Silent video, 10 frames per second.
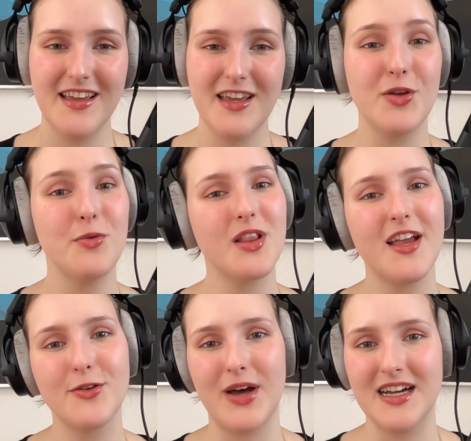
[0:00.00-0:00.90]
If you would
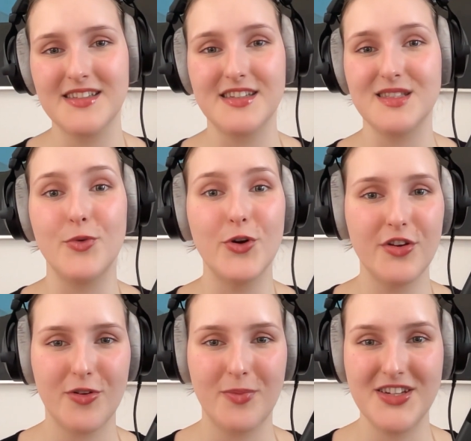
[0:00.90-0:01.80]
like to access more
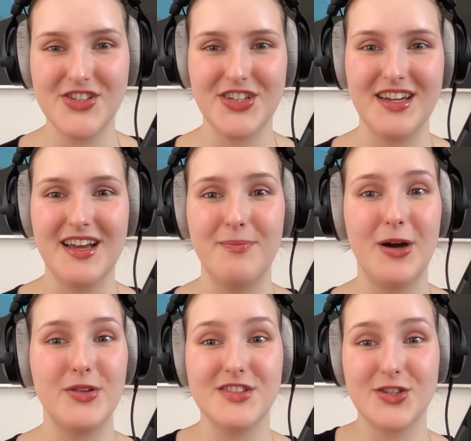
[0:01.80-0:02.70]
information
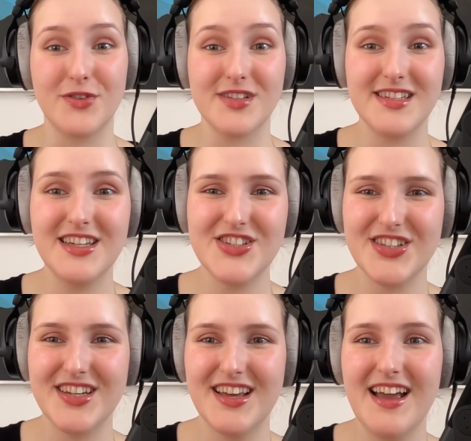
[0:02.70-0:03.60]
about this
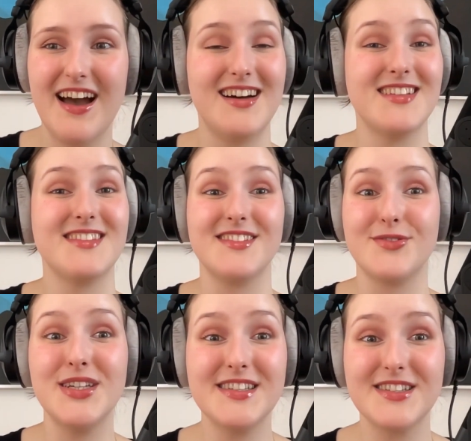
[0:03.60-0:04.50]
conversation, Hudson's
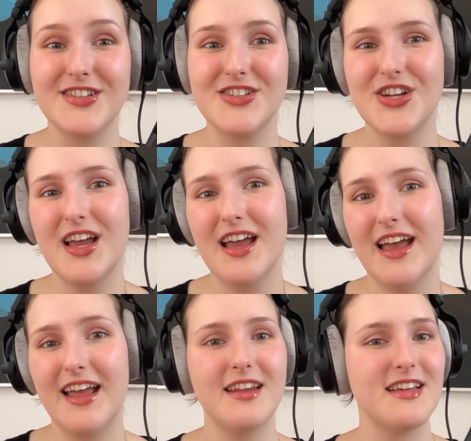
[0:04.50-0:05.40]
research,
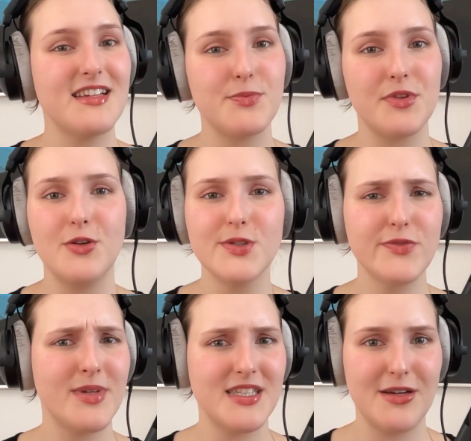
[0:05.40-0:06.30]
and links with
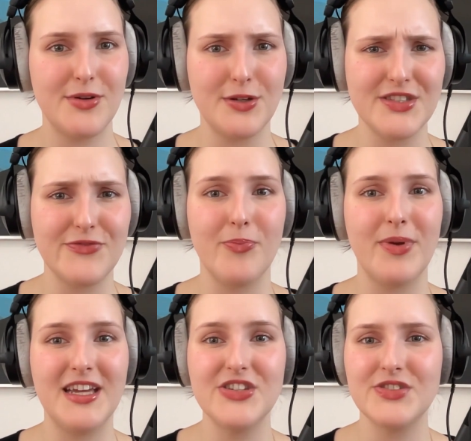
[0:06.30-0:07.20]
useful materials for
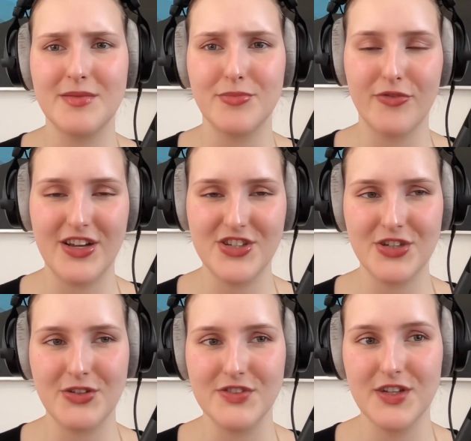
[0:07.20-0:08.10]
patients and
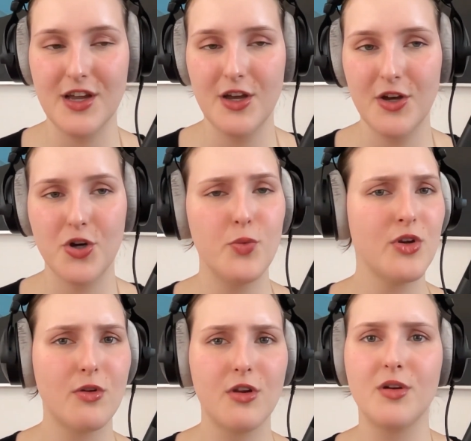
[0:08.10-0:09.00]
professionals who
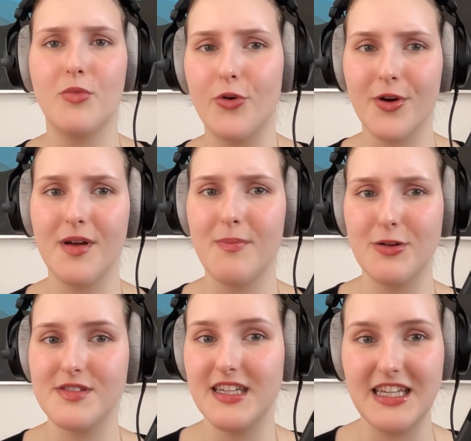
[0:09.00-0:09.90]
want to learn more
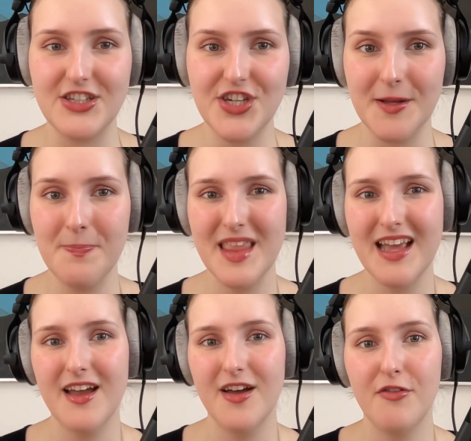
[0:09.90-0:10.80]
about CDG,
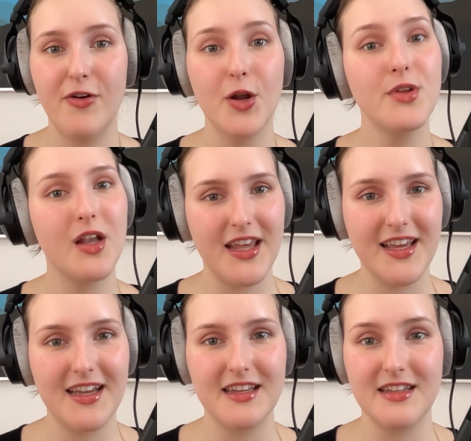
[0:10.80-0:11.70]
follow the
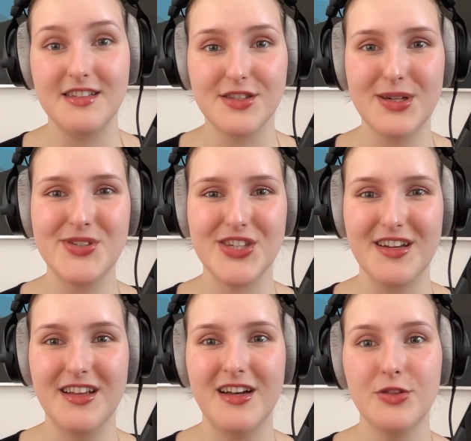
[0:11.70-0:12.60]
link in the
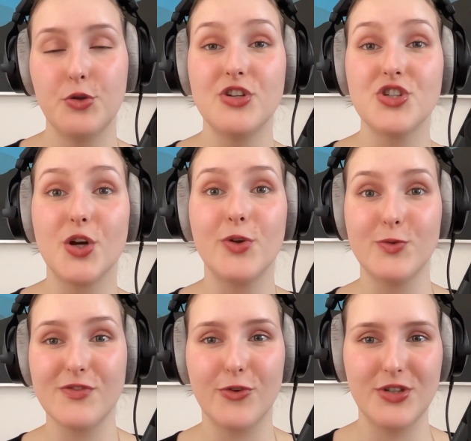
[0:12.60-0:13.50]
description to the show
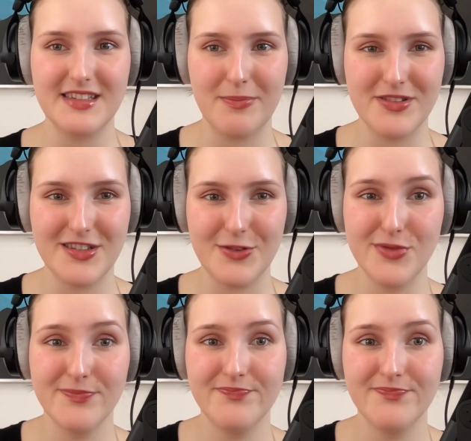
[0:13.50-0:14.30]
notes for this episode.